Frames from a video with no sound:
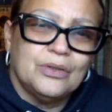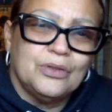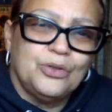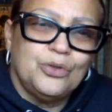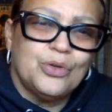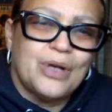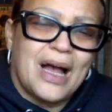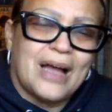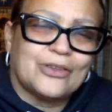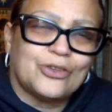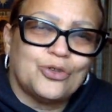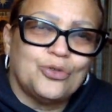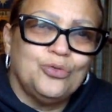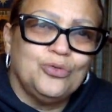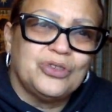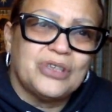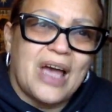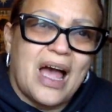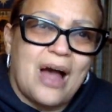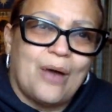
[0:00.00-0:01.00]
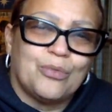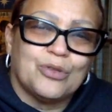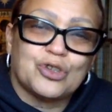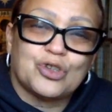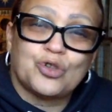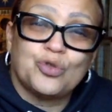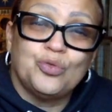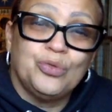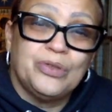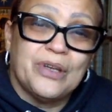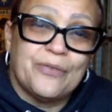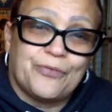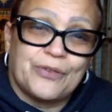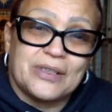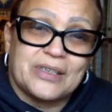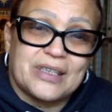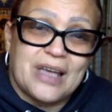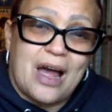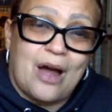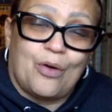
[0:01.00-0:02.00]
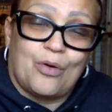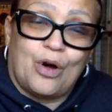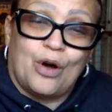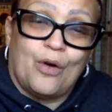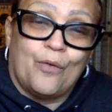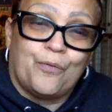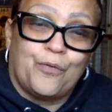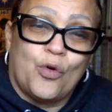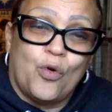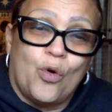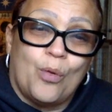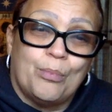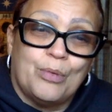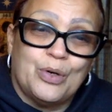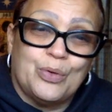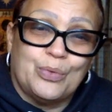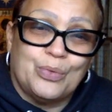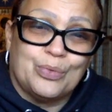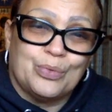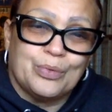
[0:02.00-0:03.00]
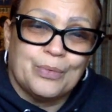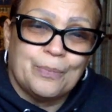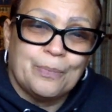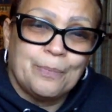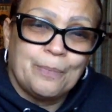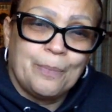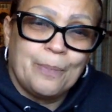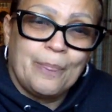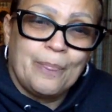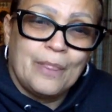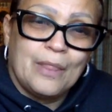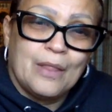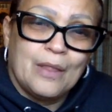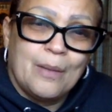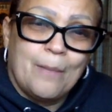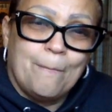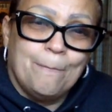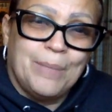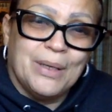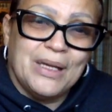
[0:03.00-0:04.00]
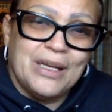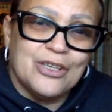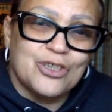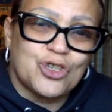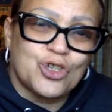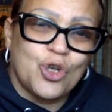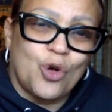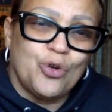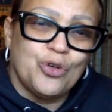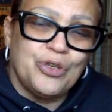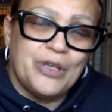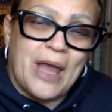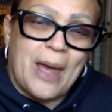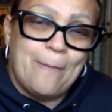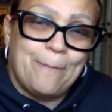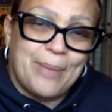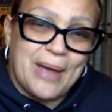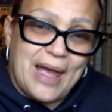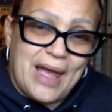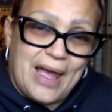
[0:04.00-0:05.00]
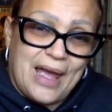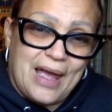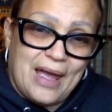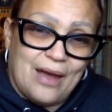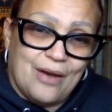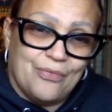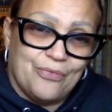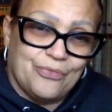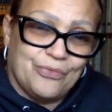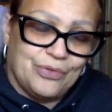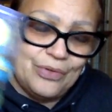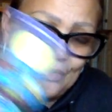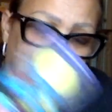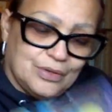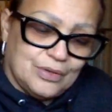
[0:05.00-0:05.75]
You got two towers, two different towers, a full moon. But it show you that path.